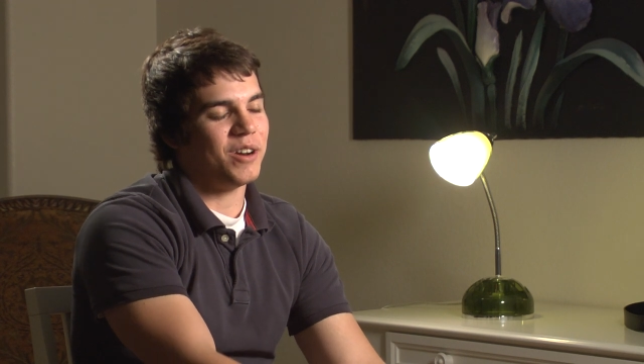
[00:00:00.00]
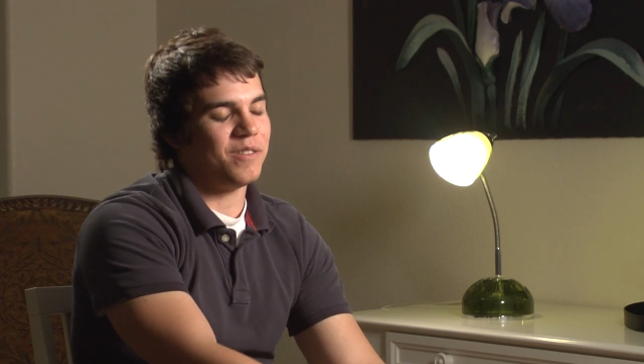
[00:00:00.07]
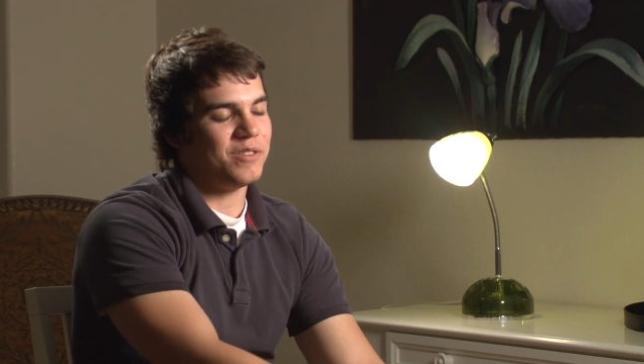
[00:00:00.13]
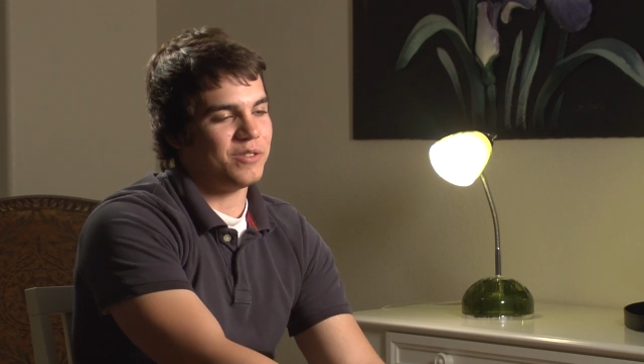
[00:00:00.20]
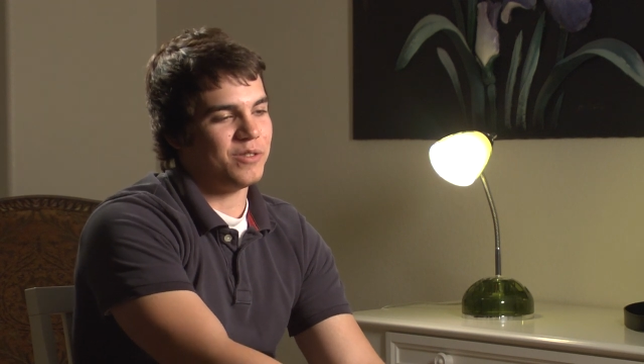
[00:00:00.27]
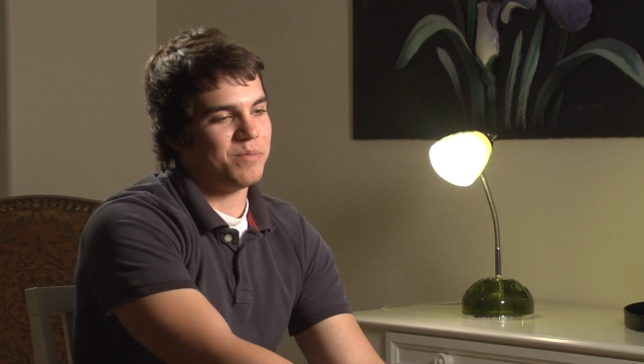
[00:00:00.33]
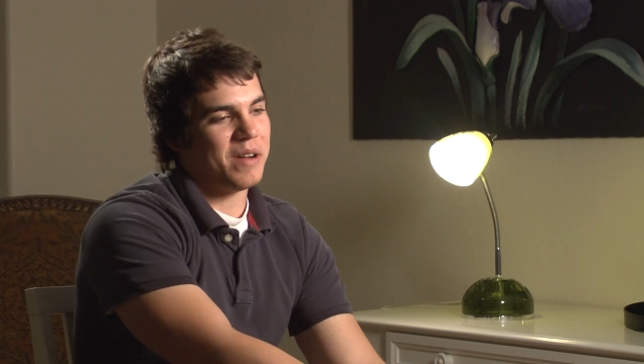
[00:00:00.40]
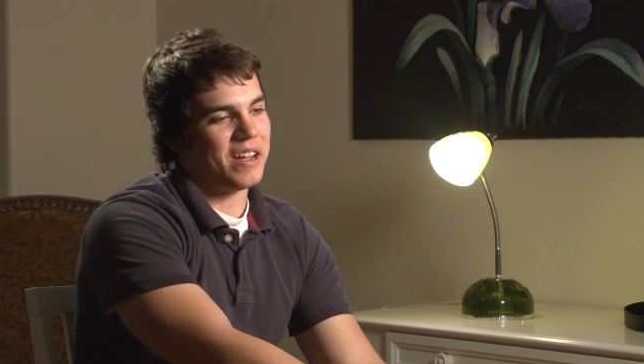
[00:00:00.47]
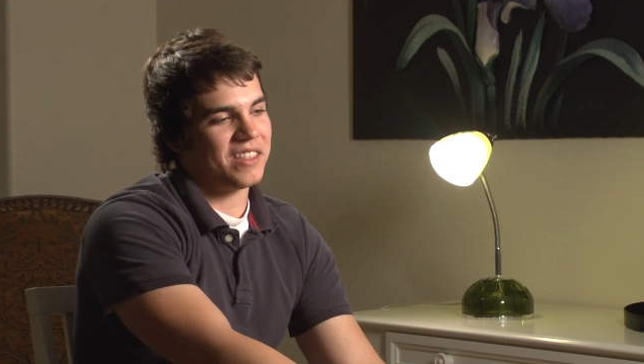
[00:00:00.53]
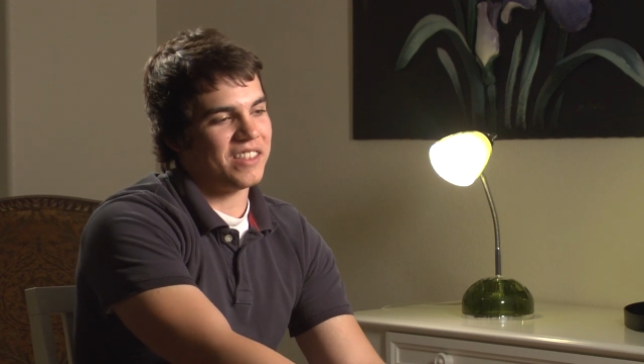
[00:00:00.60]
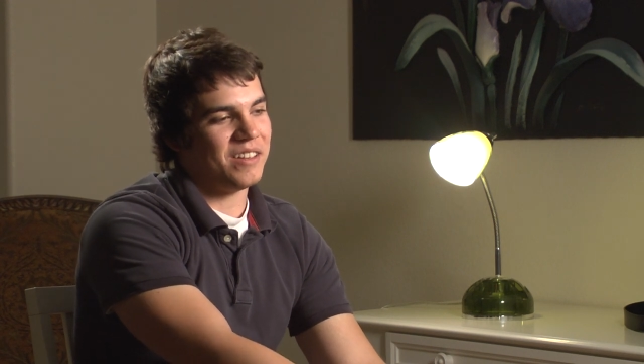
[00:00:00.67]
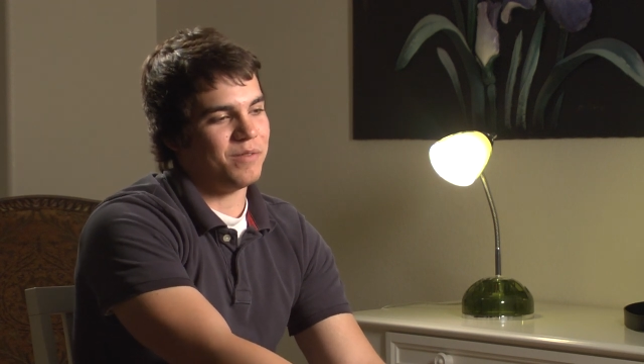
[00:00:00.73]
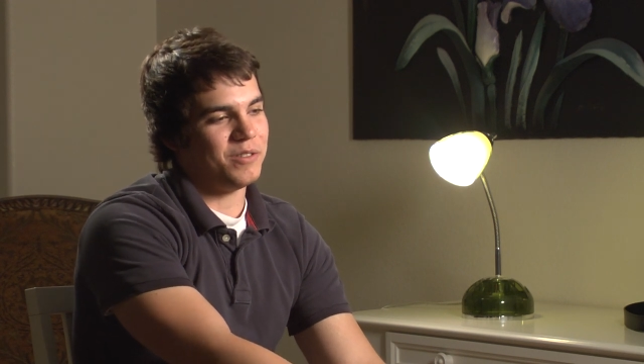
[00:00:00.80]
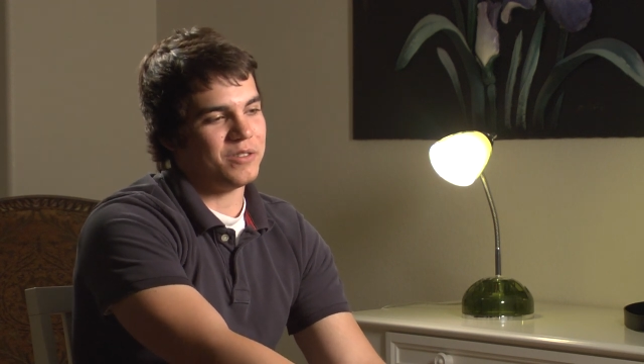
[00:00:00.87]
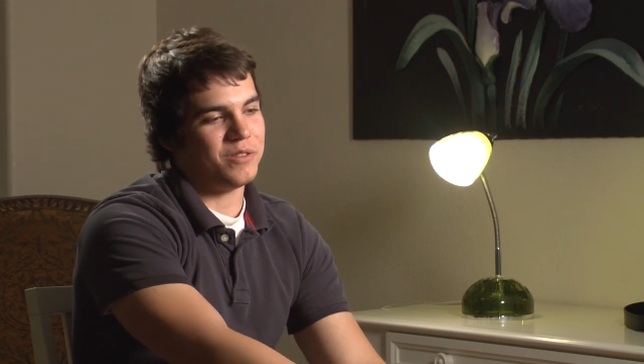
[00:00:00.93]
I was doing back
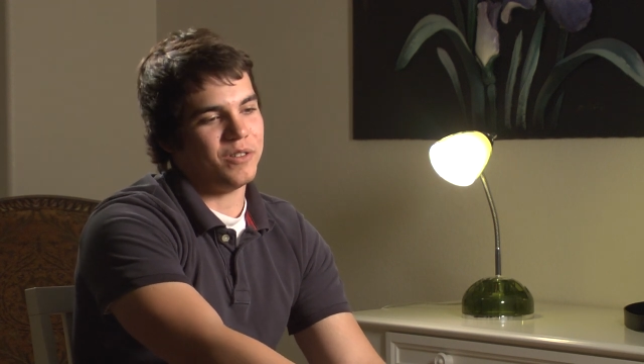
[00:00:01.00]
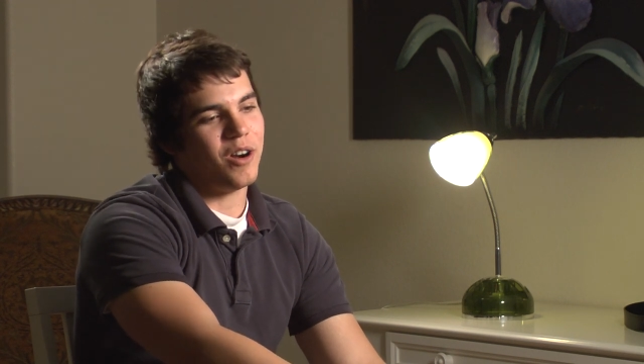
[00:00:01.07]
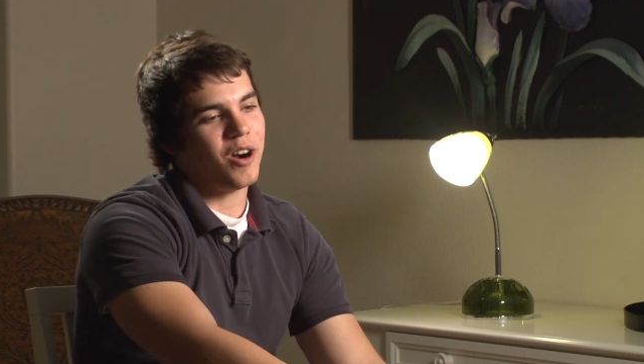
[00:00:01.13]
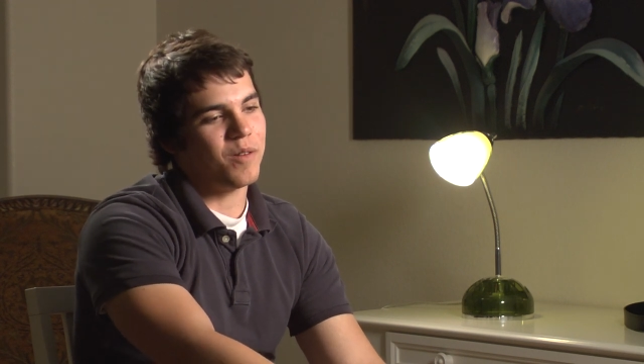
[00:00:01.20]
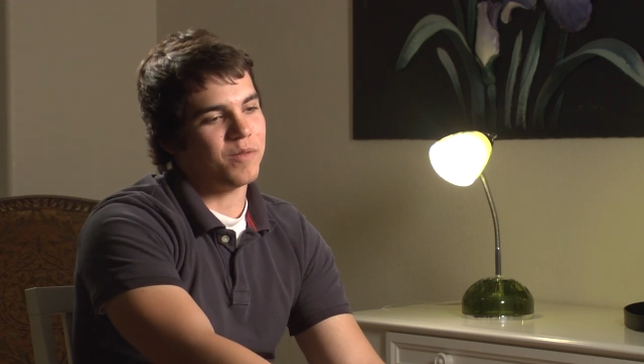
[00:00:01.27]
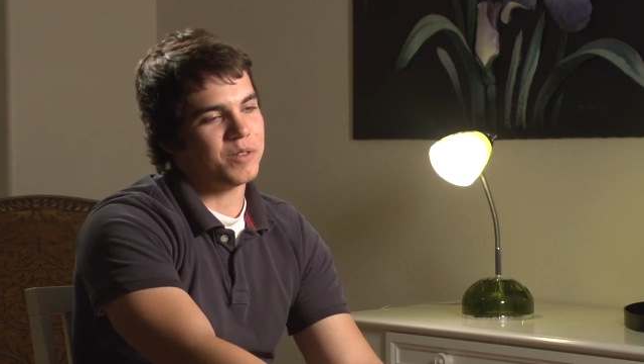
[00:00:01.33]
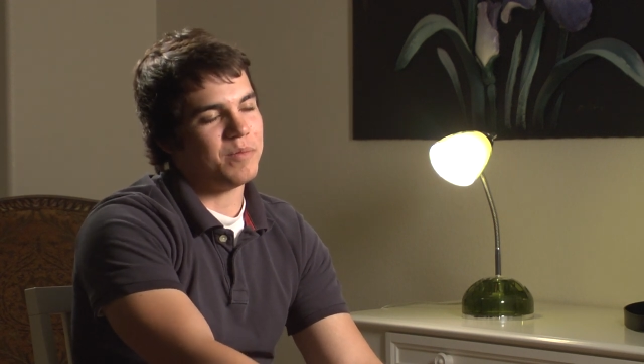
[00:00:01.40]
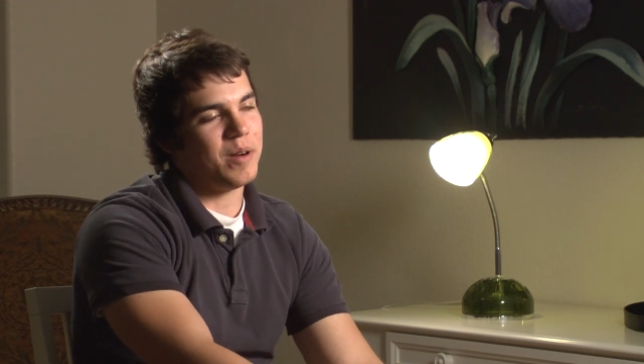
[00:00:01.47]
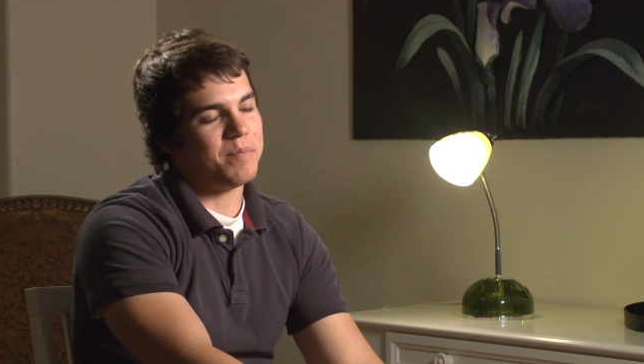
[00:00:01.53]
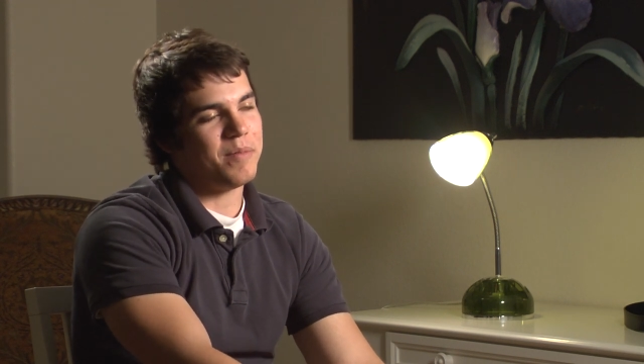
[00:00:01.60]
then was doing harm to my